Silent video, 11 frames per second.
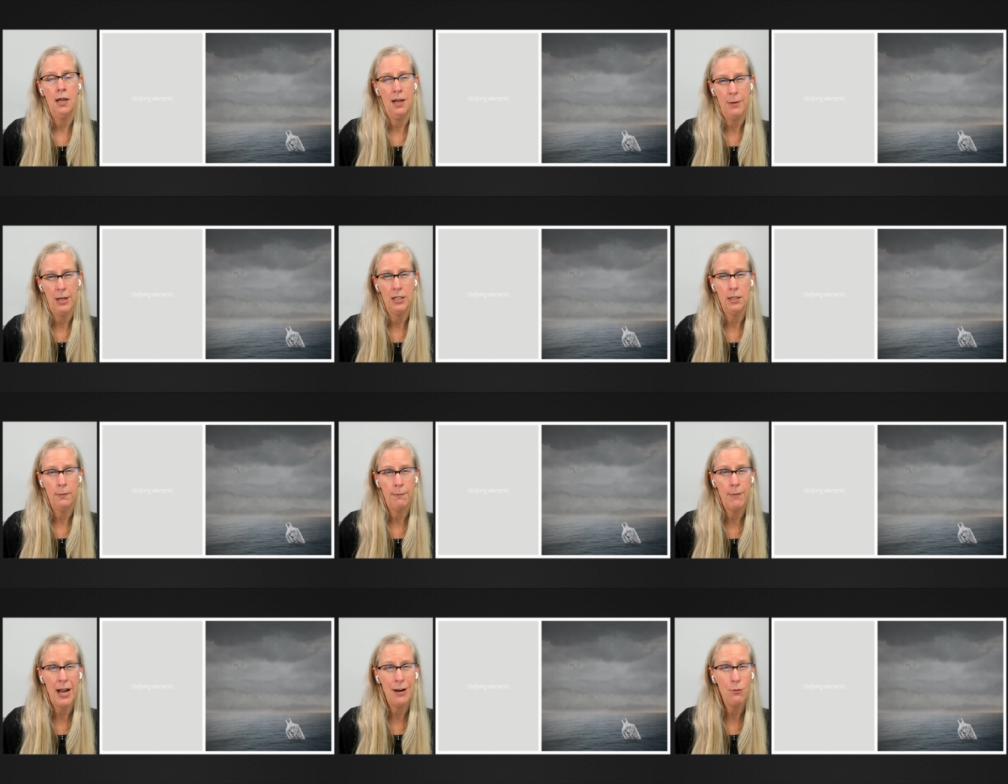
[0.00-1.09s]
an image is
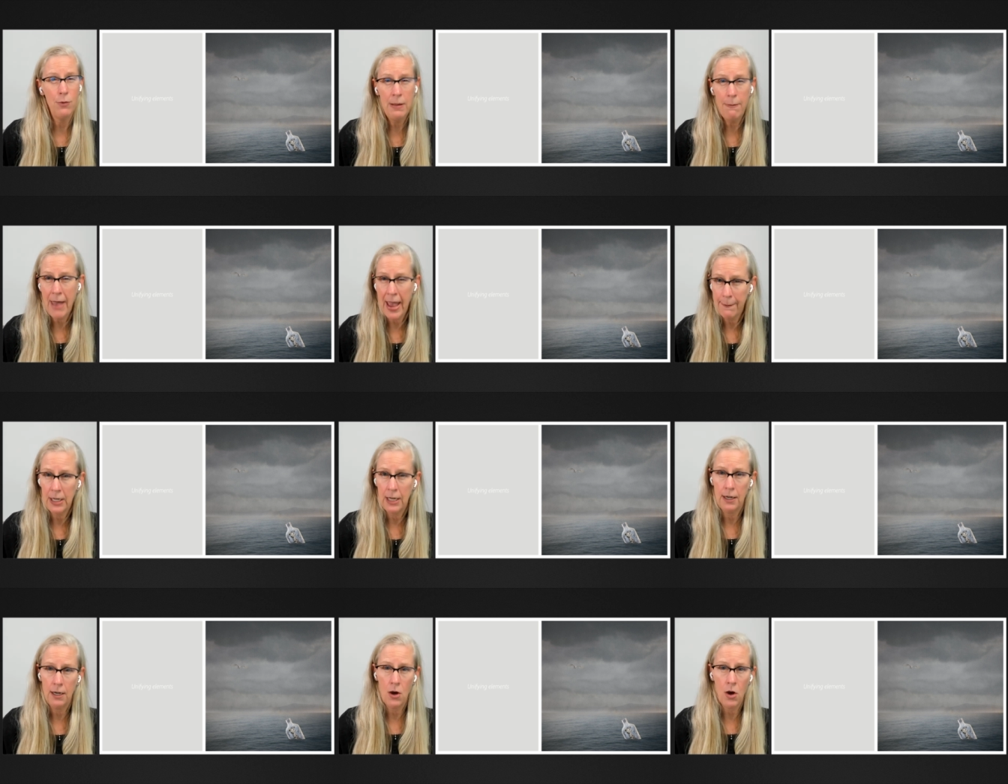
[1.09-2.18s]
by remapping